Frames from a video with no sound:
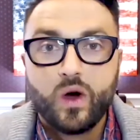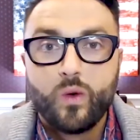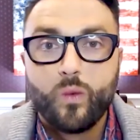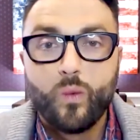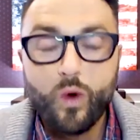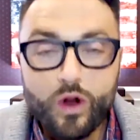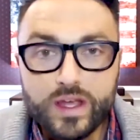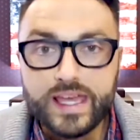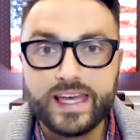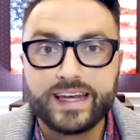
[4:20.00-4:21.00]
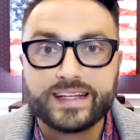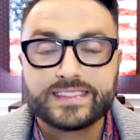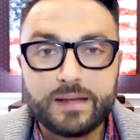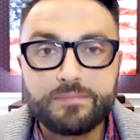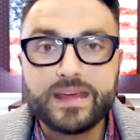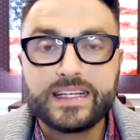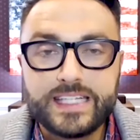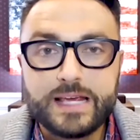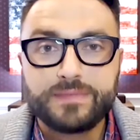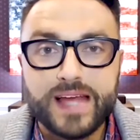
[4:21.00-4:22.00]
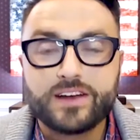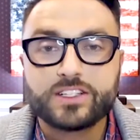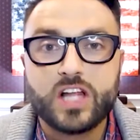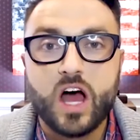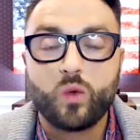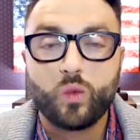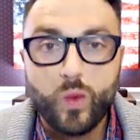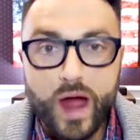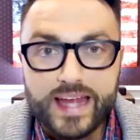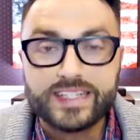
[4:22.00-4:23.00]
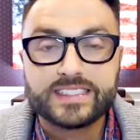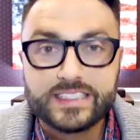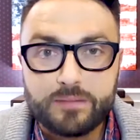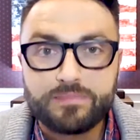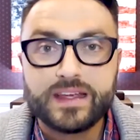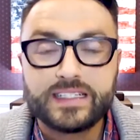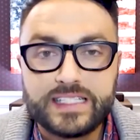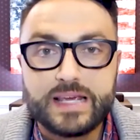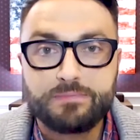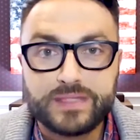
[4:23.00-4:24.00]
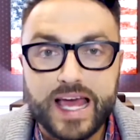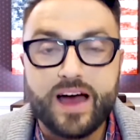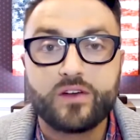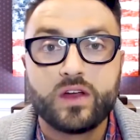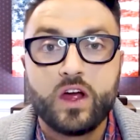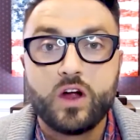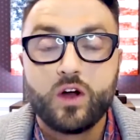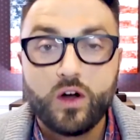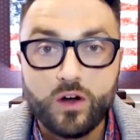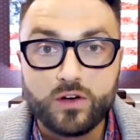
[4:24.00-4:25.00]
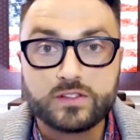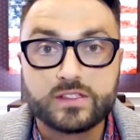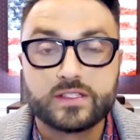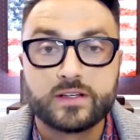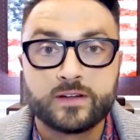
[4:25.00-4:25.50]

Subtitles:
working. Something deep down is not right. Something deep down hurts.